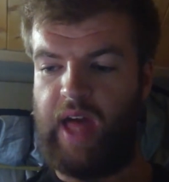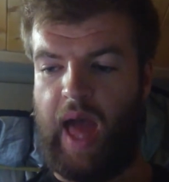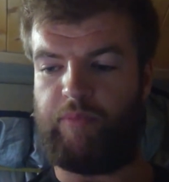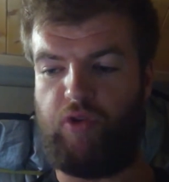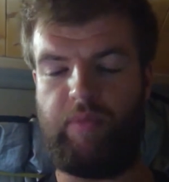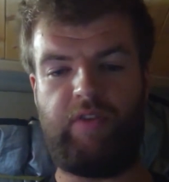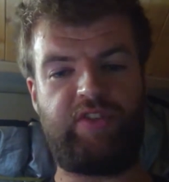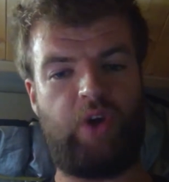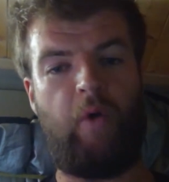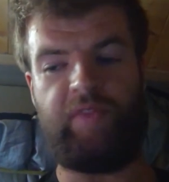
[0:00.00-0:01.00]
and promptly
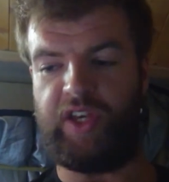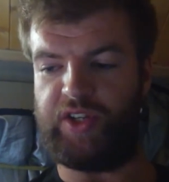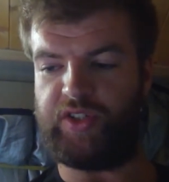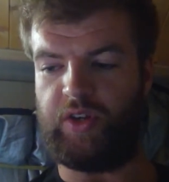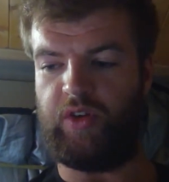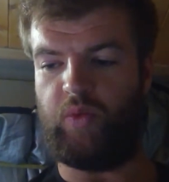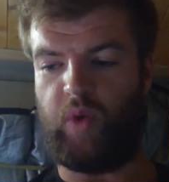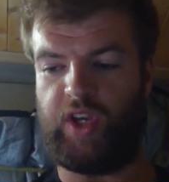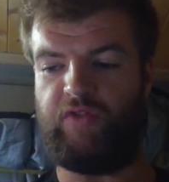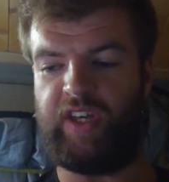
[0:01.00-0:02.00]
resolve the issue
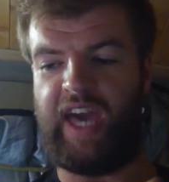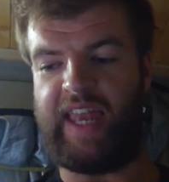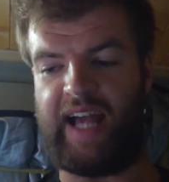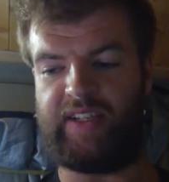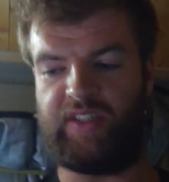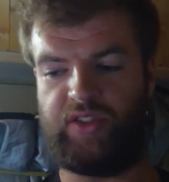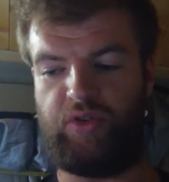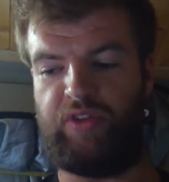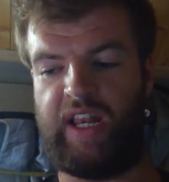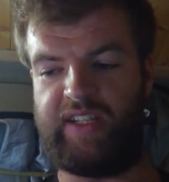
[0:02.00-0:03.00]
when you regain access
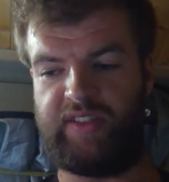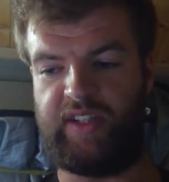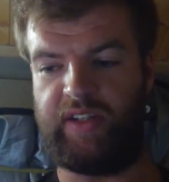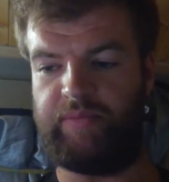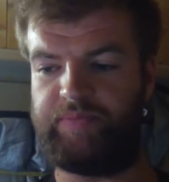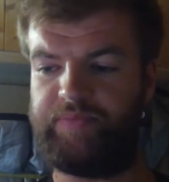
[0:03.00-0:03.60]
to the listing.